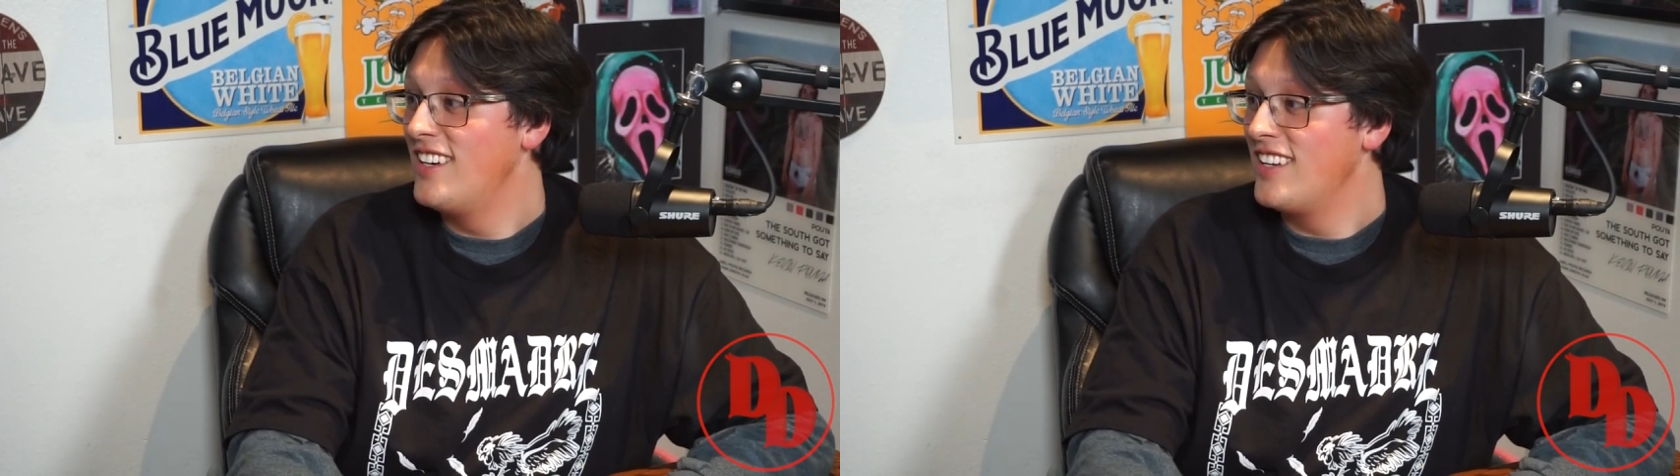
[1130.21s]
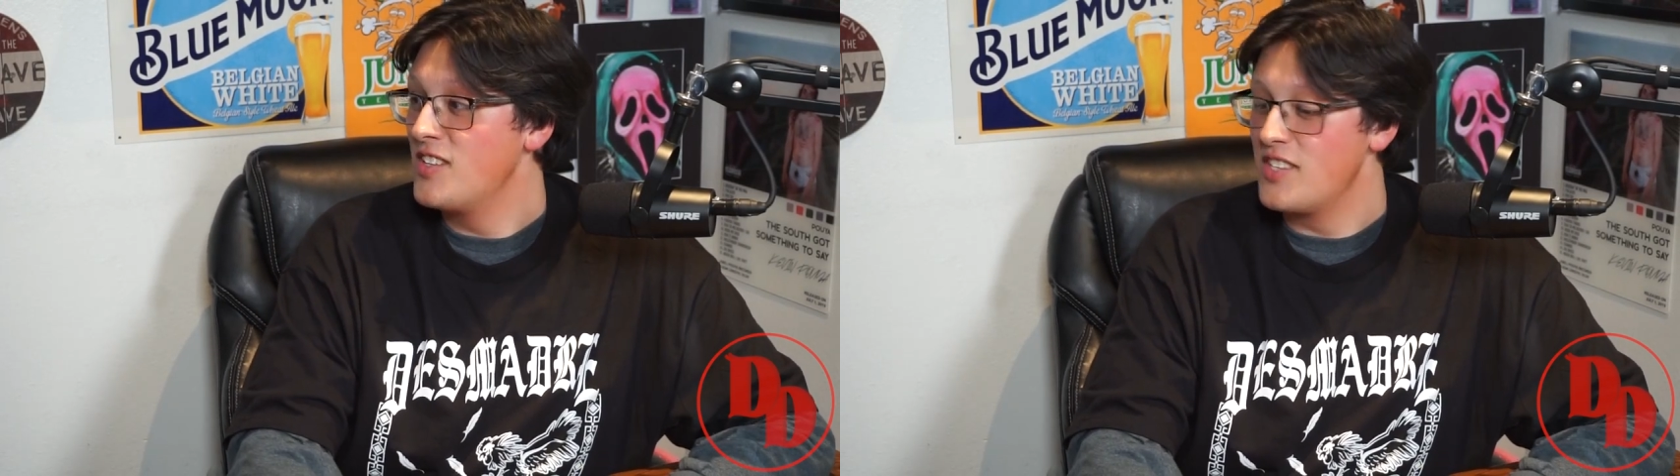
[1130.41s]

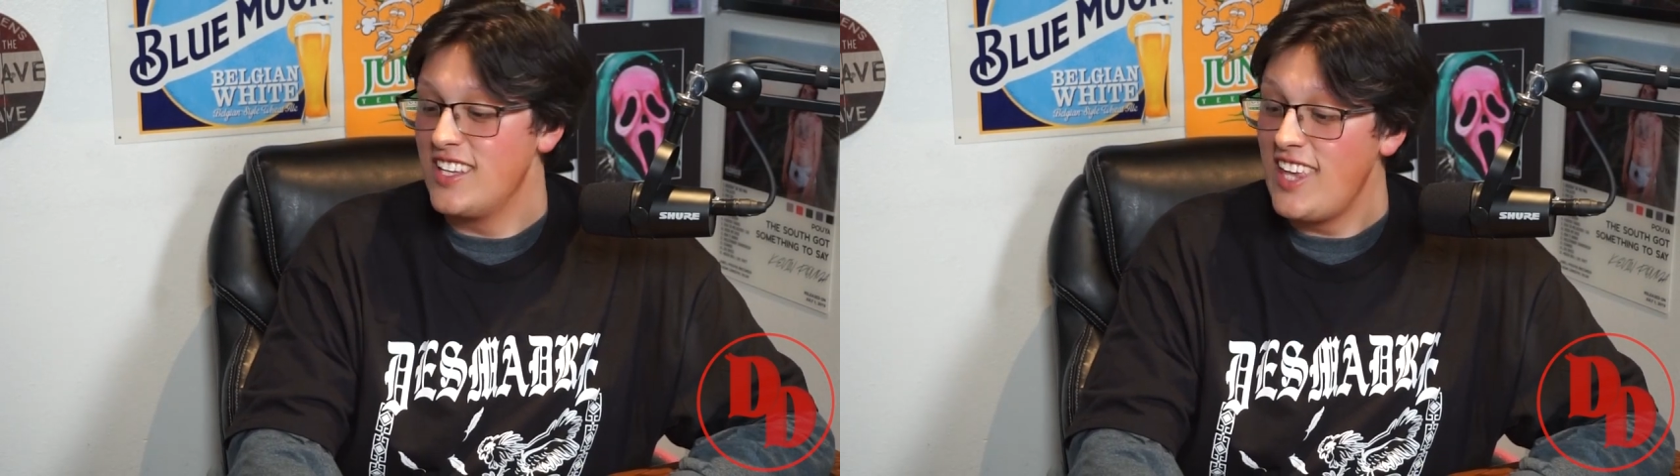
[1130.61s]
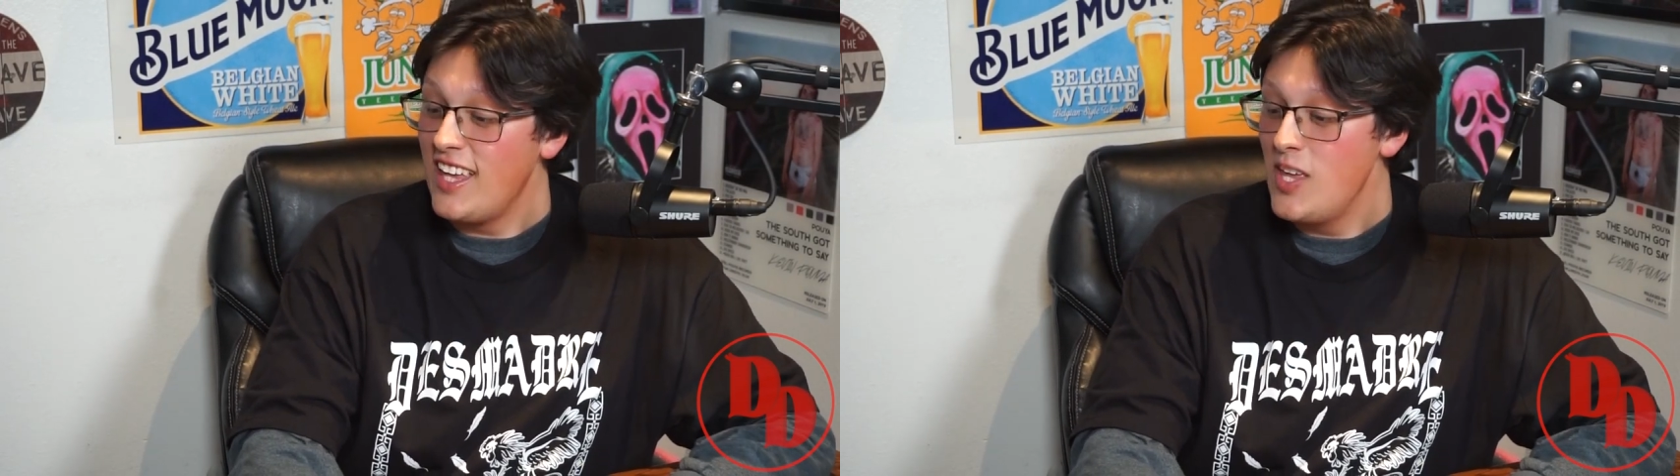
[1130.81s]
He was like,
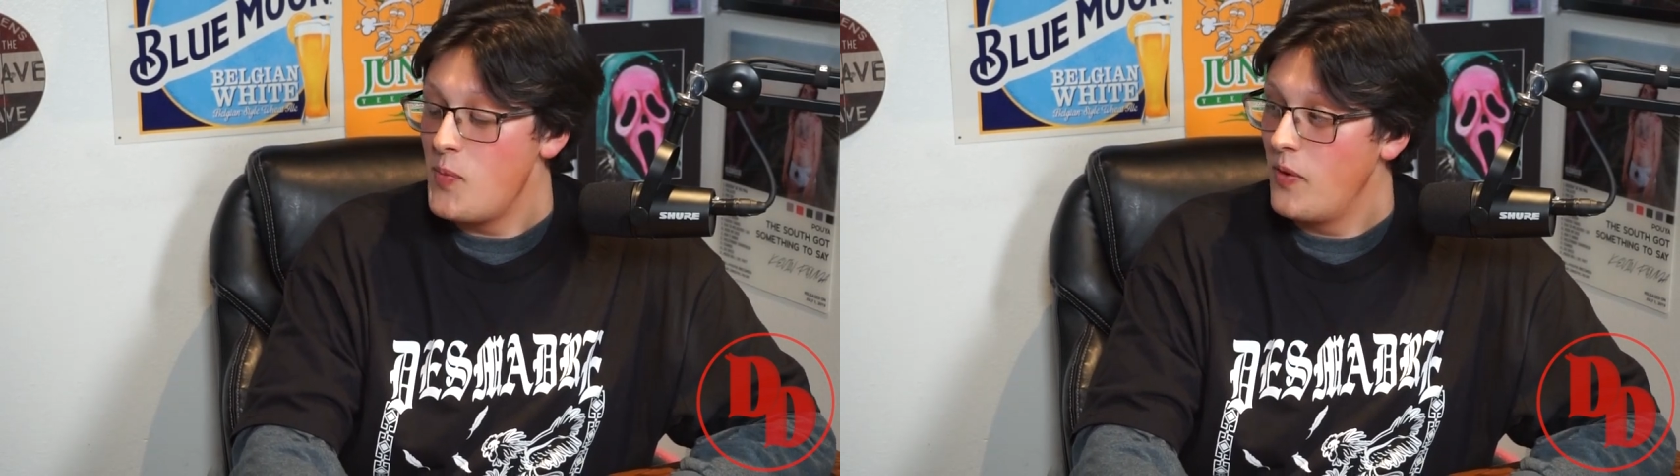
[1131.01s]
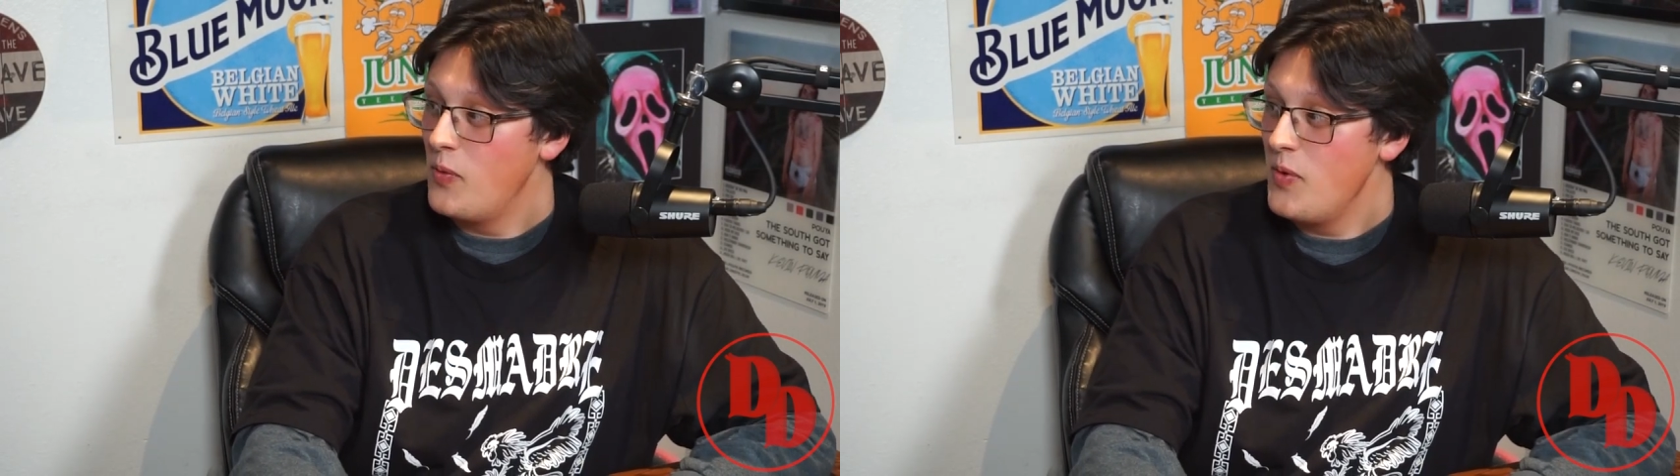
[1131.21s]
gatekeep
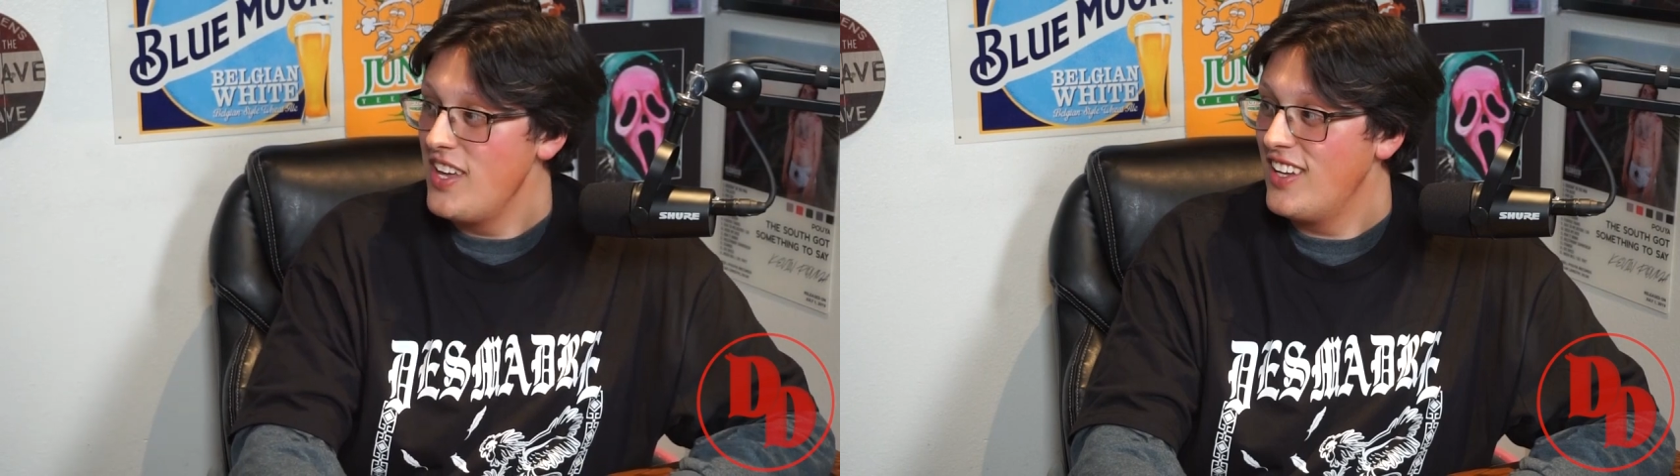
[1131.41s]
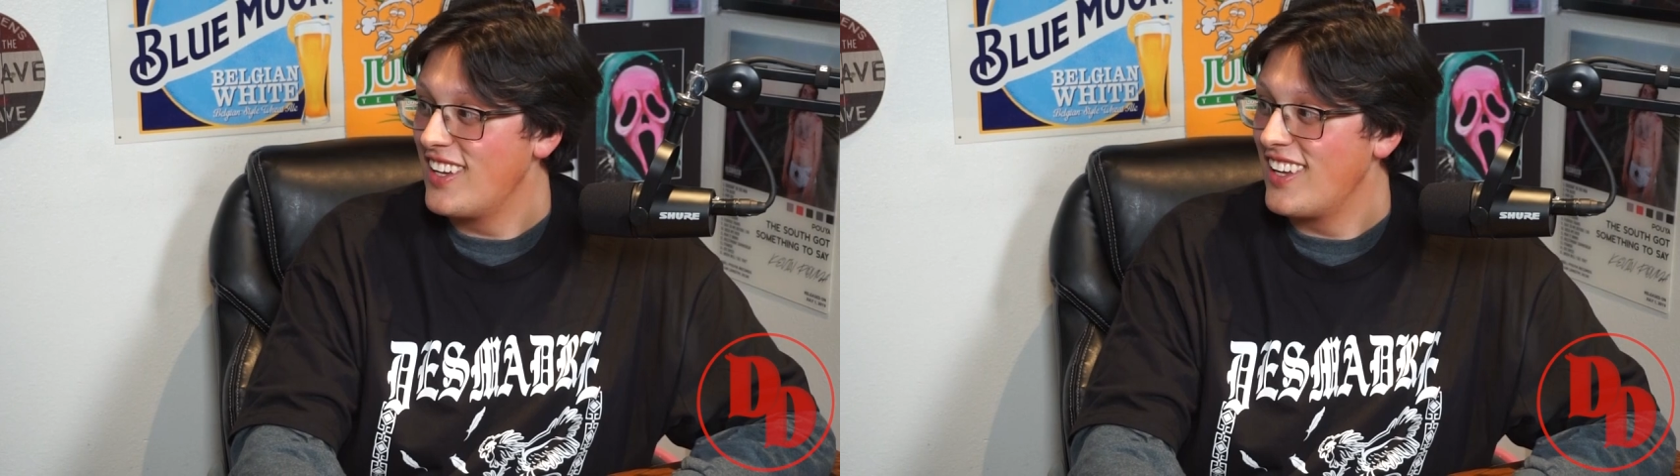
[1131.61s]
of the
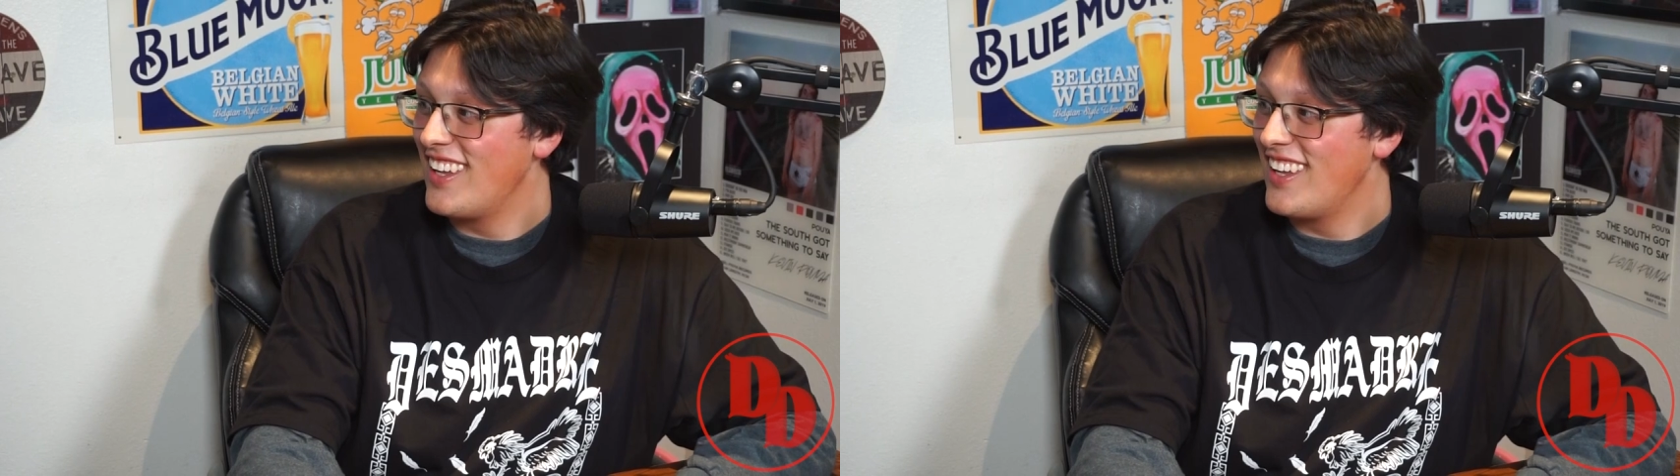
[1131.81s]
week.